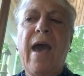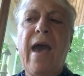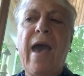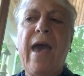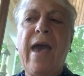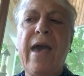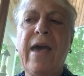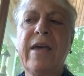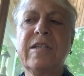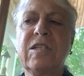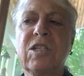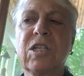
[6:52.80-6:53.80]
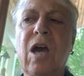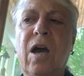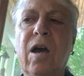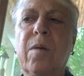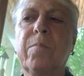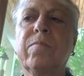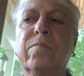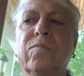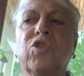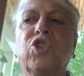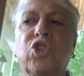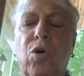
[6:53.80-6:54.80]
And
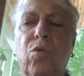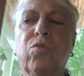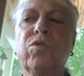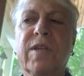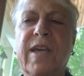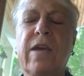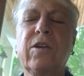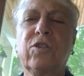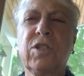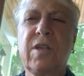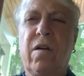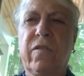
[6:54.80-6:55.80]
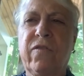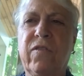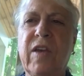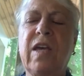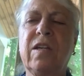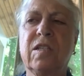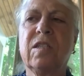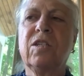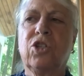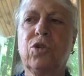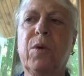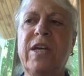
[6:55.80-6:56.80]
don't get yourself in a
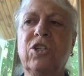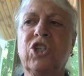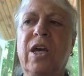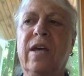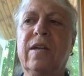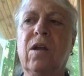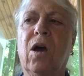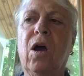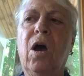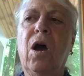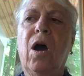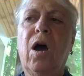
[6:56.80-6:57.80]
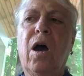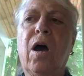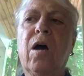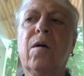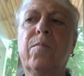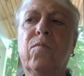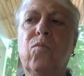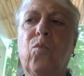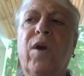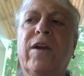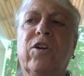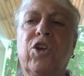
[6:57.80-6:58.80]
situation
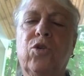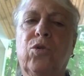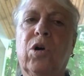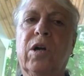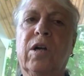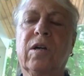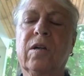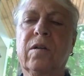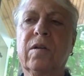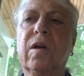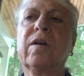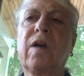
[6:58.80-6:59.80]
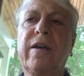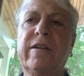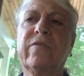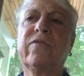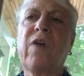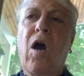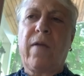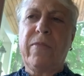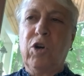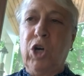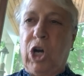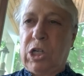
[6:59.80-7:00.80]
where you're kind of on
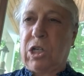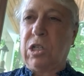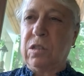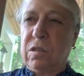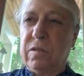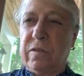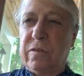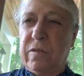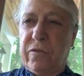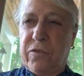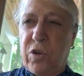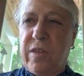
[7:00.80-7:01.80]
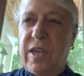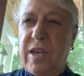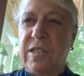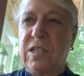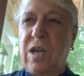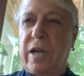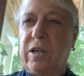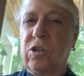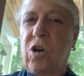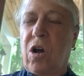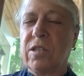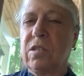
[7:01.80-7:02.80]
the hook for the entire
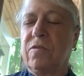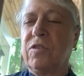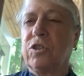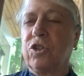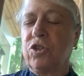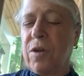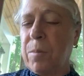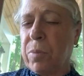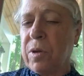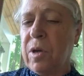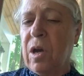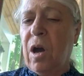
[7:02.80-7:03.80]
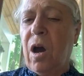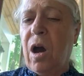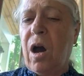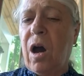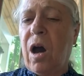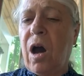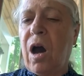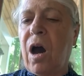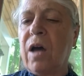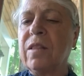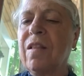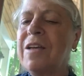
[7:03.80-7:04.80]
cost of your trip,
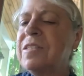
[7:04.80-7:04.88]
unless